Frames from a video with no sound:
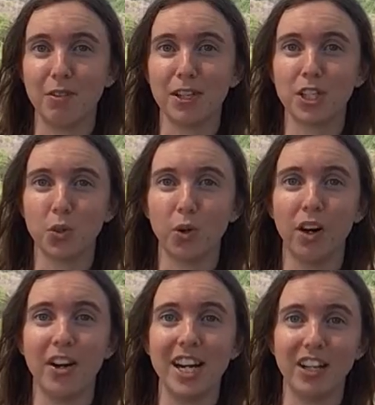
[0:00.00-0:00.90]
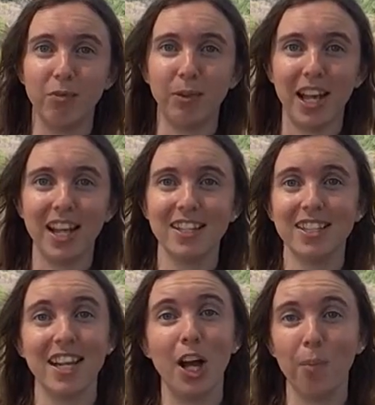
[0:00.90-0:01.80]
restore our native
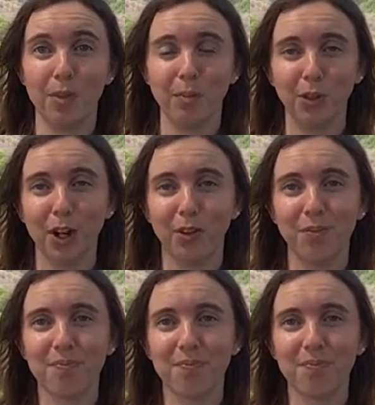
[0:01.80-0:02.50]
plants and help them grow.